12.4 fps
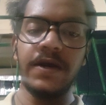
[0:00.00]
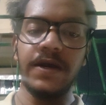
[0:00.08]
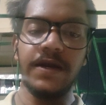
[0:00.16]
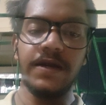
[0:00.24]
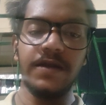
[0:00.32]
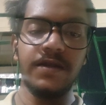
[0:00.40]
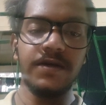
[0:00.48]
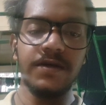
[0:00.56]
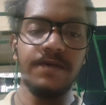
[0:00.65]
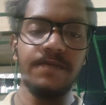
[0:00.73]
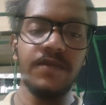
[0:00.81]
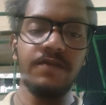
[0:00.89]
And
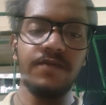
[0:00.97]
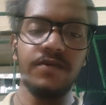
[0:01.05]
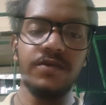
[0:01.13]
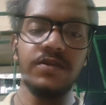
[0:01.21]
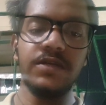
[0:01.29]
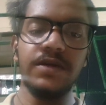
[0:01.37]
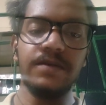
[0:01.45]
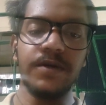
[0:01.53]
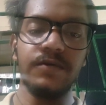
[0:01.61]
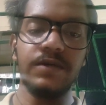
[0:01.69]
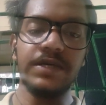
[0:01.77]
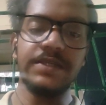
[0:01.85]
for the
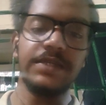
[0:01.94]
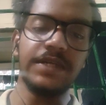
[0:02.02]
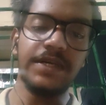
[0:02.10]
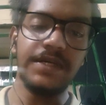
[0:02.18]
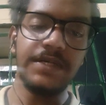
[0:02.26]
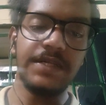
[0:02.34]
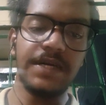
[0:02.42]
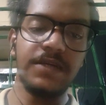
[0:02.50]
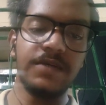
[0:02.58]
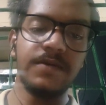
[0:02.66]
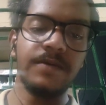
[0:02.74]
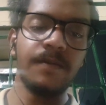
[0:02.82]
amount exceeding that
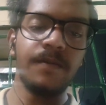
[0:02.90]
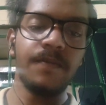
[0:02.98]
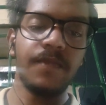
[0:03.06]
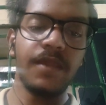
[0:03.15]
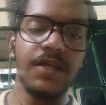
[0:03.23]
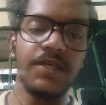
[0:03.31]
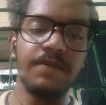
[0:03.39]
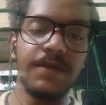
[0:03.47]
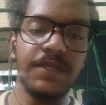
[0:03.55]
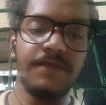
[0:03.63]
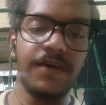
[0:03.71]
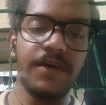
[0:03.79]

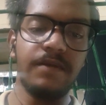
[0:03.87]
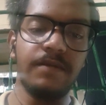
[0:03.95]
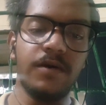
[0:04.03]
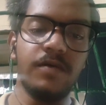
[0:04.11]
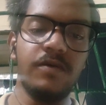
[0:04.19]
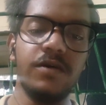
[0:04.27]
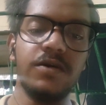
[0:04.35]
specific amount,